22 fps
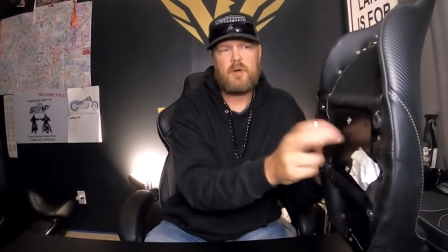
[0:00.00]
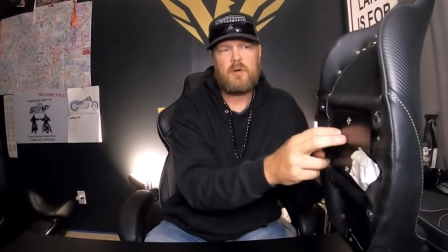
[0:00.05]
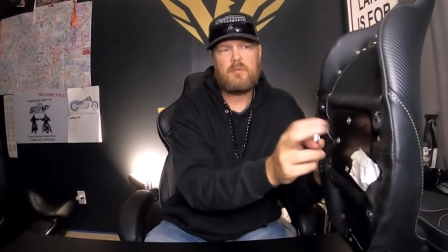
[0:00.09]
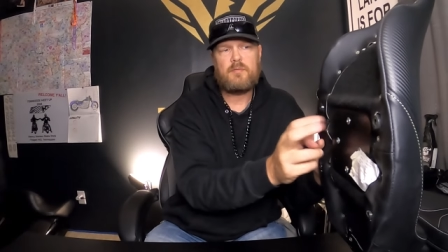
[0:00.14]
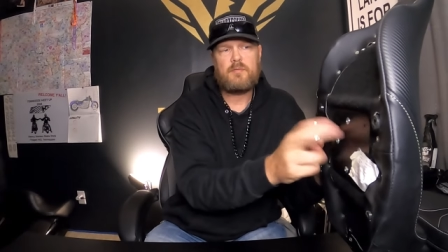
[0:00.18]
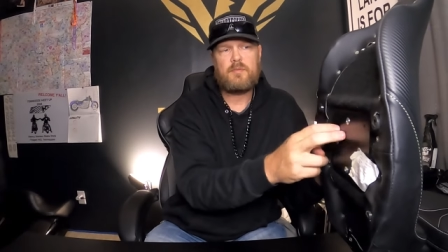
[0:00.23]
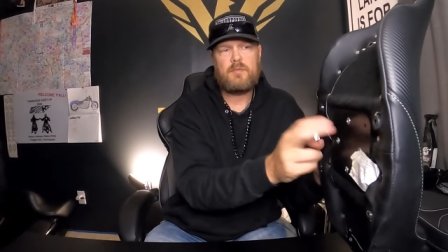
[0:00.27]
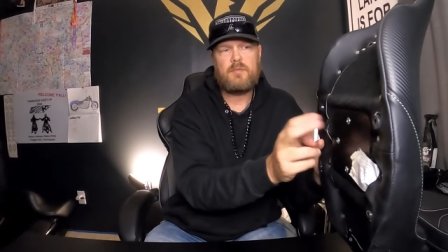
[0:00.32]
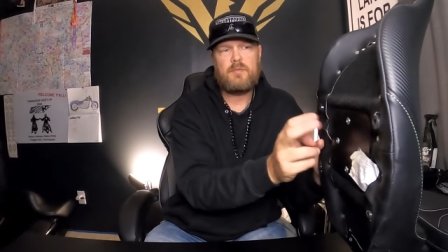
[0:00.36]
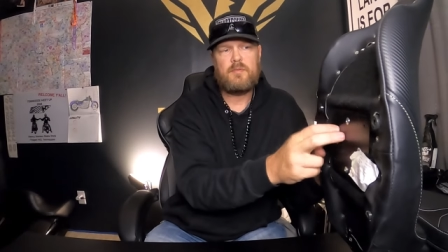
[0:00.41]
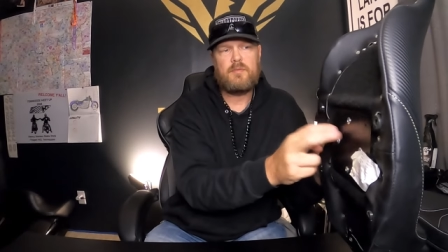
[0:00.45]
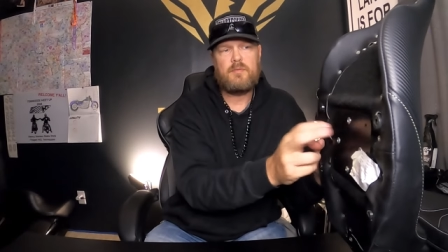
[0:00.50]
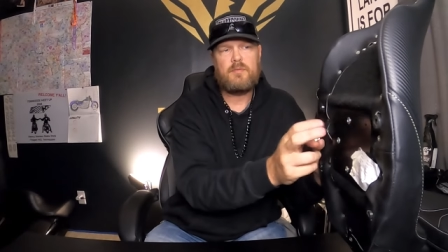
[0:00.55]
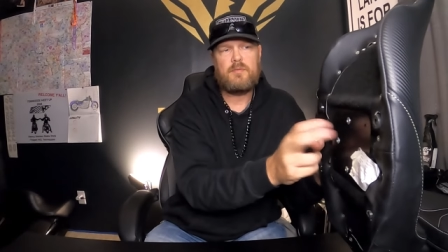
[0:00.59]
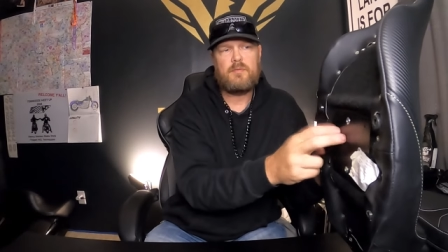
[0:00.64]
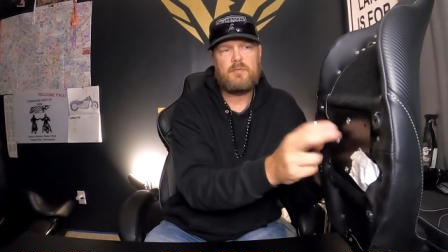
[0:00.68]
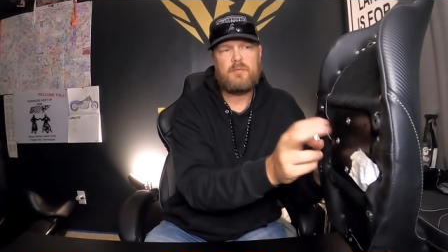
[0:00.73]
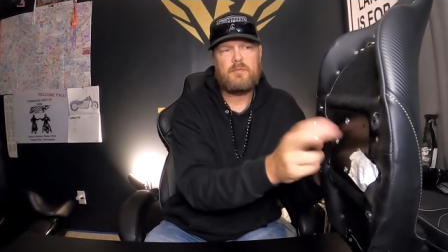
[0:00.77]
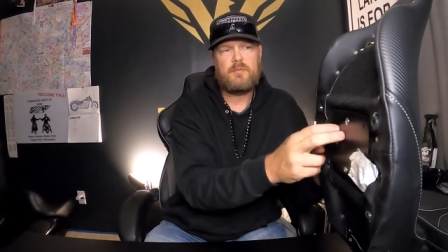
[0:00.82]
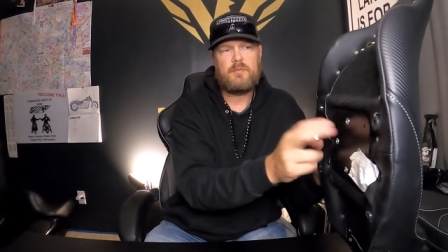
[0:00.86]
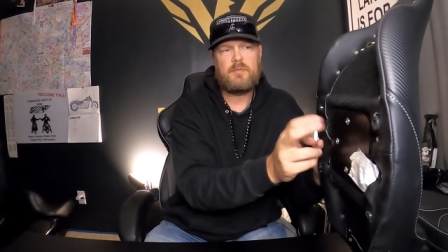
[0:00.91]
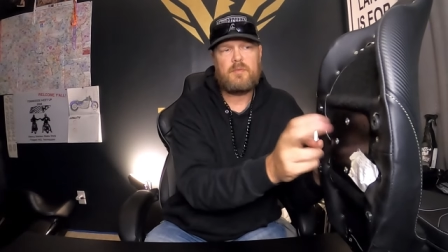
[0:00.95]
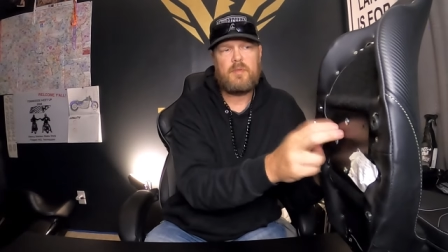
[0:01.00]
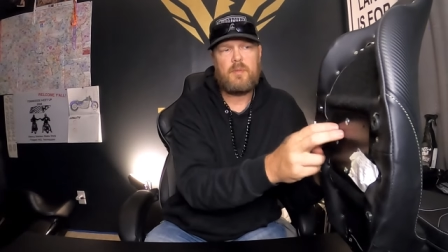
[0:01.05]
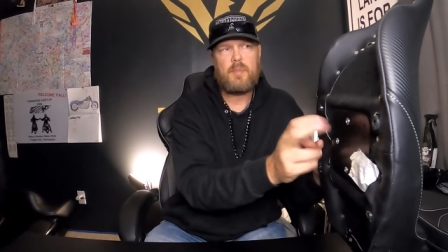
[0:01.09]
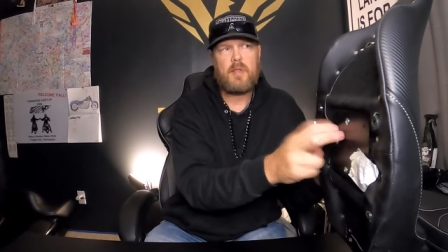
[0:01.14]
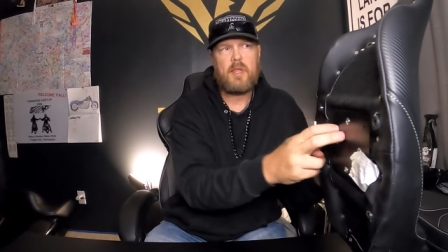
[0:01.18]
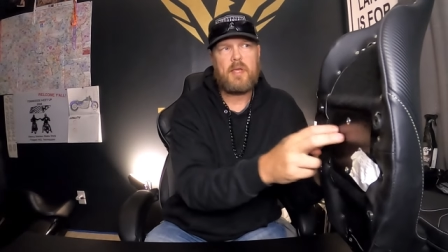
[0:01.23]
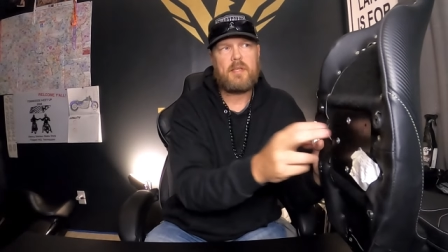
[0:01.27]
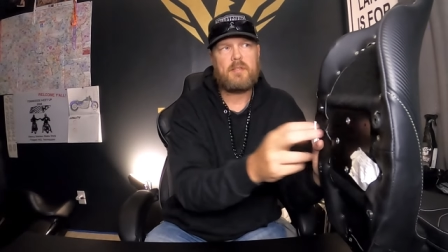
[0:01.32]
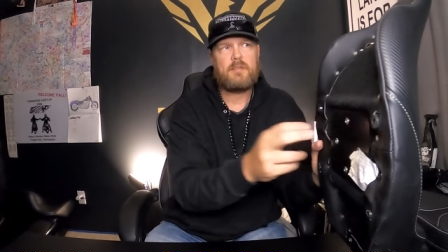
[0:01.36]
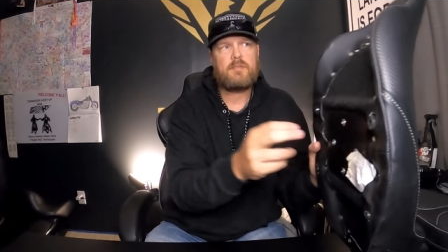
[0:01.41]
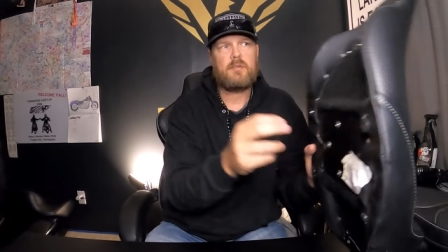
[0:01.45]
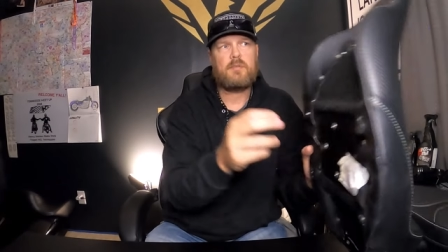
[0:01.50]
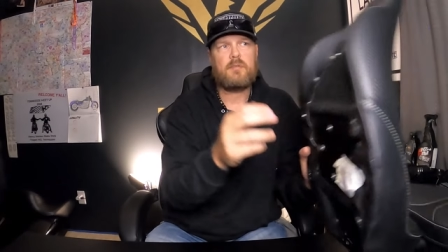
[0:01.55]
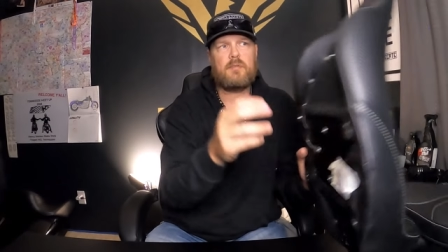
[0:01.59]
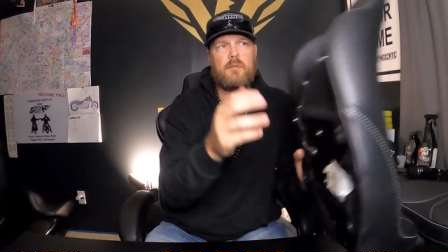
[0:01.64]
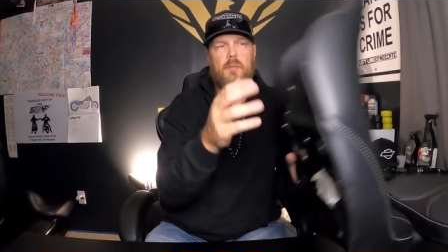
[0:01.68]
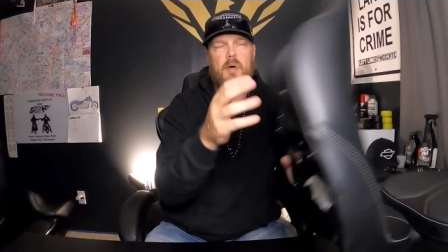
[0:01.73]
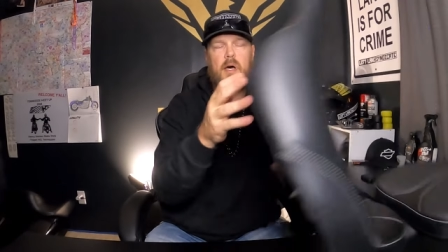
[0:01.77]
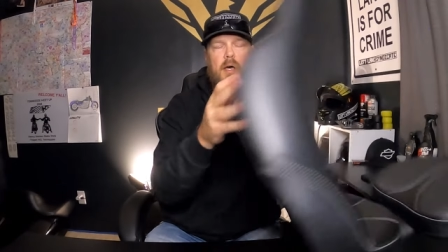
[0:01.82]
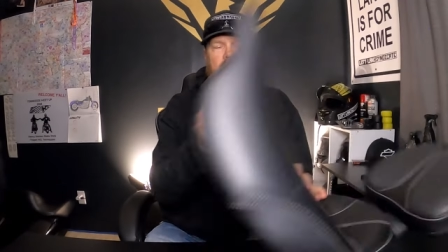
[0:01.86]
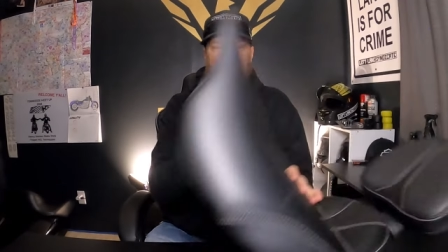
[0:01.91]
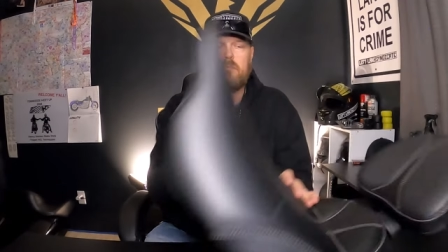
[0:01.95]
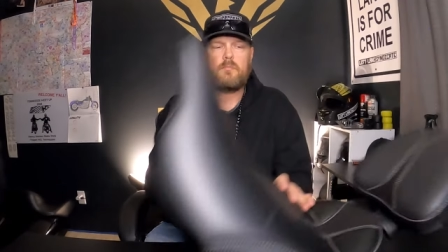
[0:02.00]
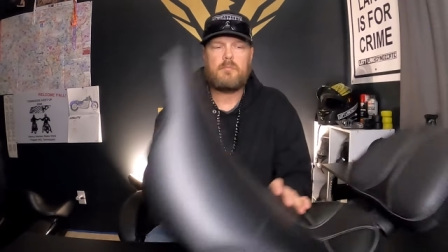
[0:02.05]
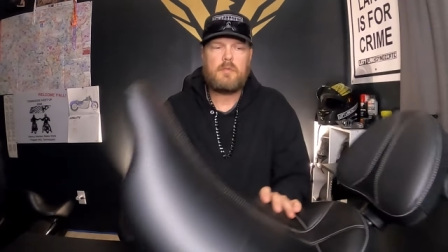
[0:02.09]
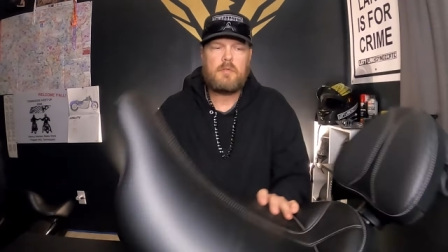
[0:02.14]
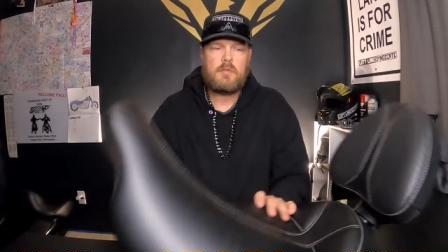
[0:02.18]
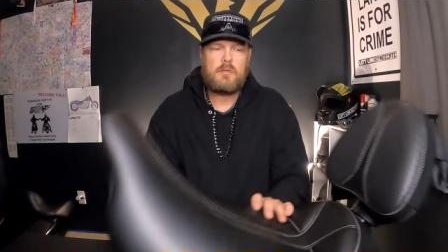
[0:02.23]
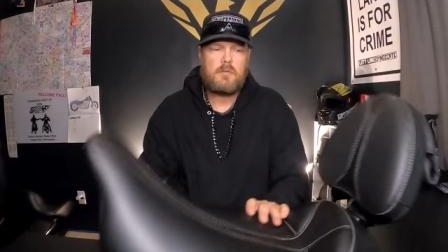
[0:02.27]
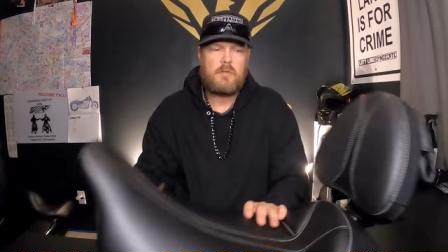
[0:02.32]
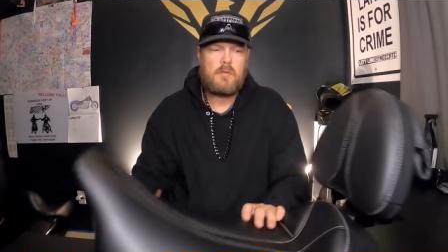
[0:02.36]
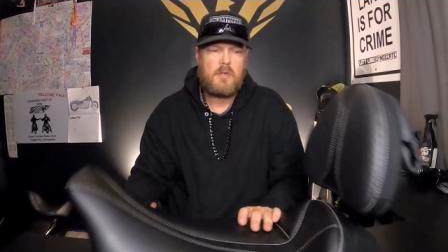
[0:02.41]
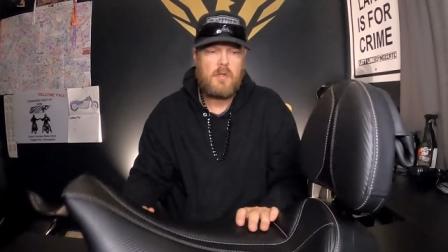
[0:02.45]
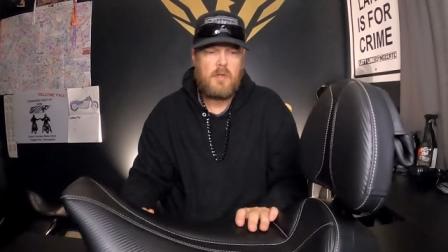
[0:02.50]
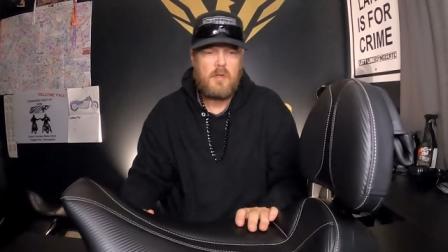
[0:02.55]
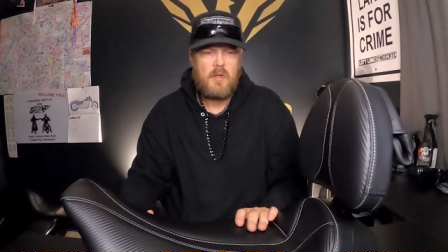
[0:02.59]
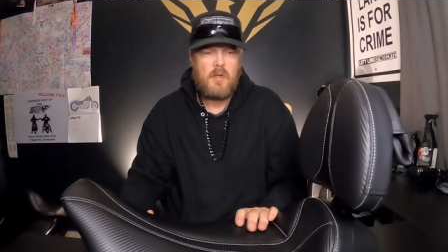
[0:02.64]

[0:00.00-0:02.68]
onto the plates on the bottom.